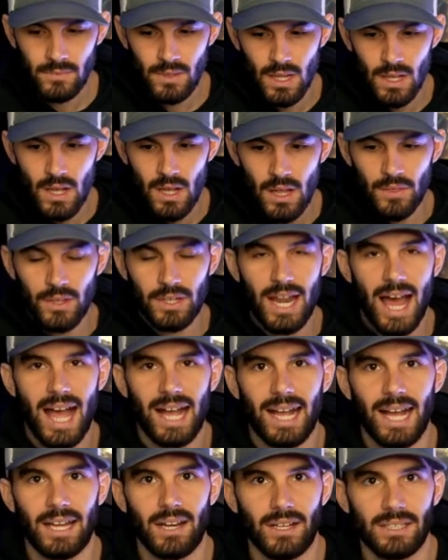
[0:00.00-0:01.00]
The knock
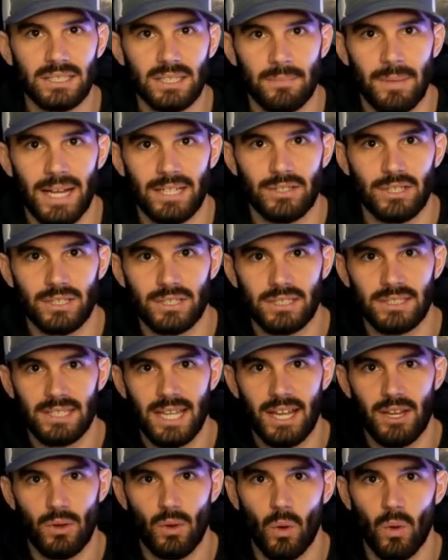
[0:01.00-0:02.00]
on isometrics is
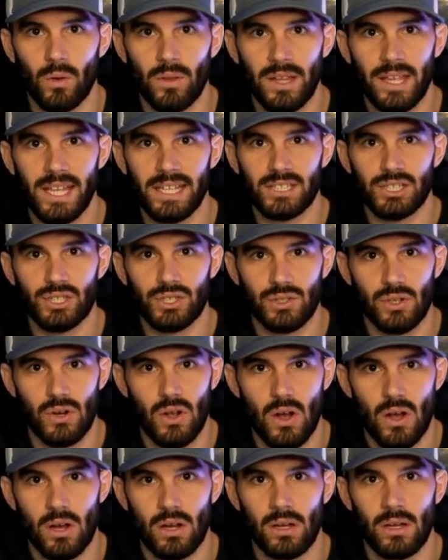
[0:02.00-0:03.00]
that you only get
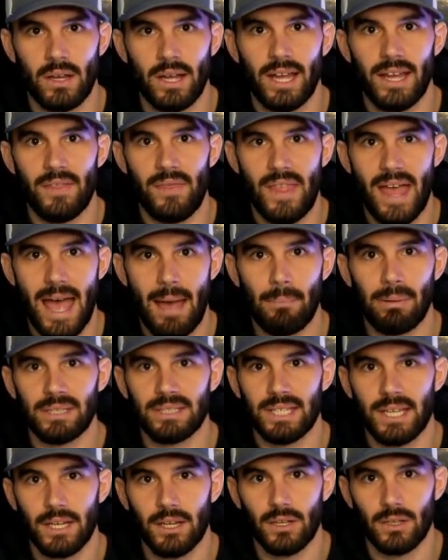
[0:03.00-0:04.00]
strong in that
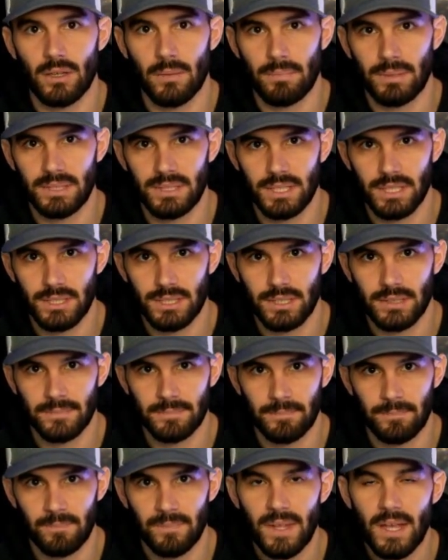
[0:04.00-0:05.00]
particular position.
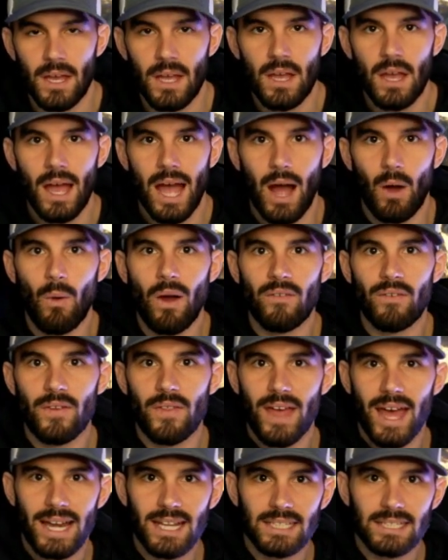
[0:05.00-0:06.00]
However,
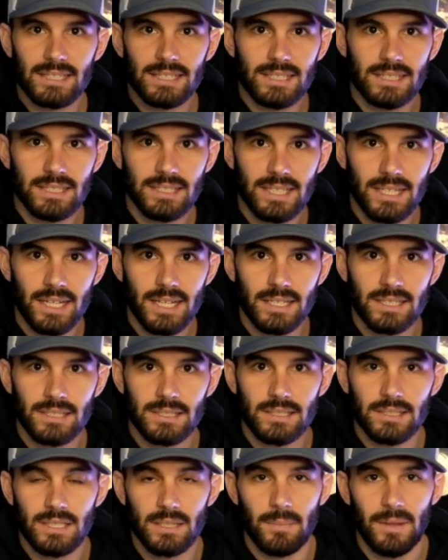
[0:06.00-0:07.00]
that is seen
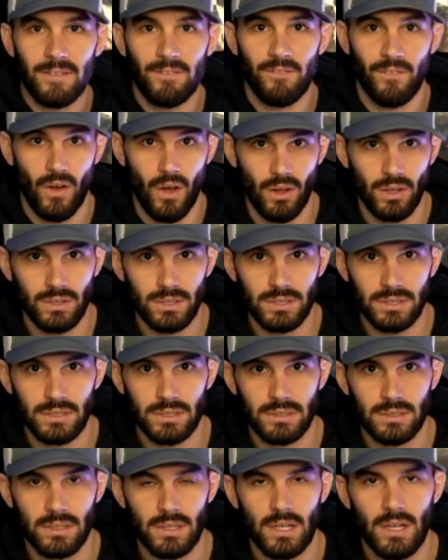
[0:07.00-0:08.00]
to be false.
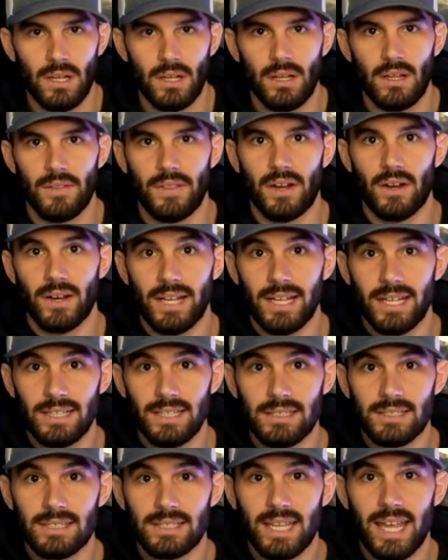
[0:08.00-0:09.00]
There
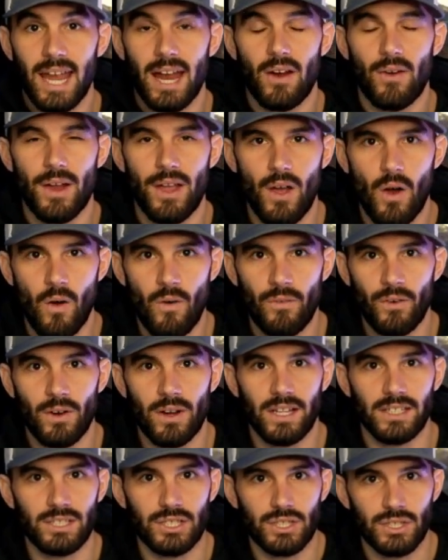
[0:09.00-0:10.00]
is carryover
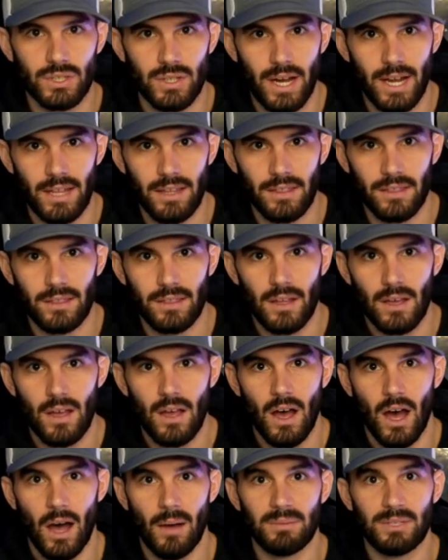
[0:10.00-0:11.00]
in strength
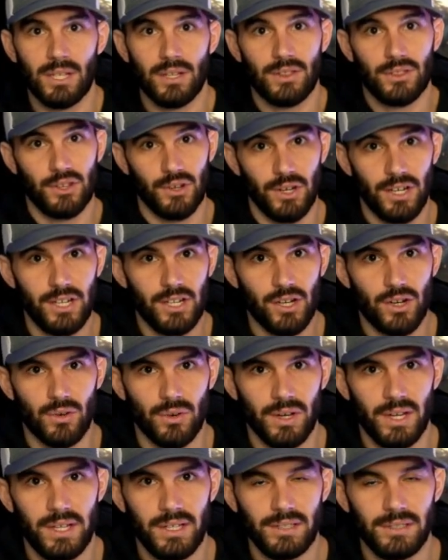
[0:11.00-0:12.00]
up to 30
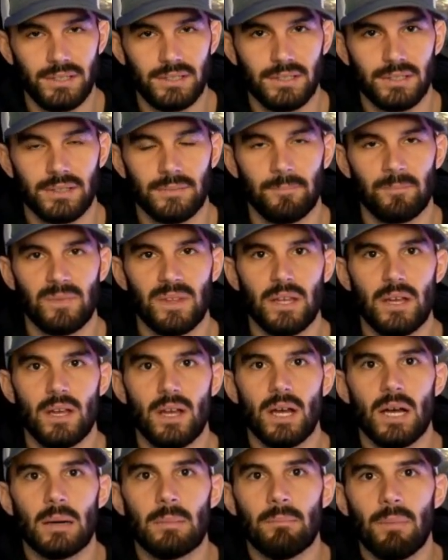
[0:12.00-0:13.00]
degrees.
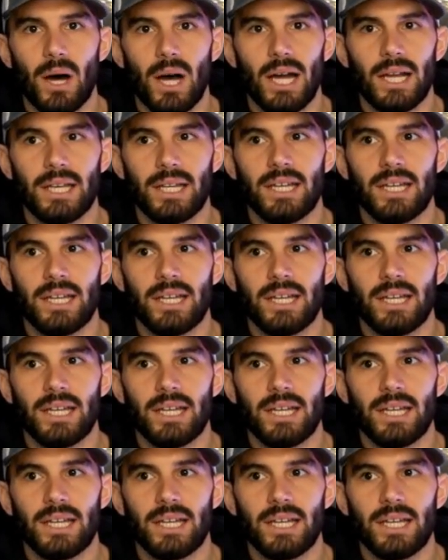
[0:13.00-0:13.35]
But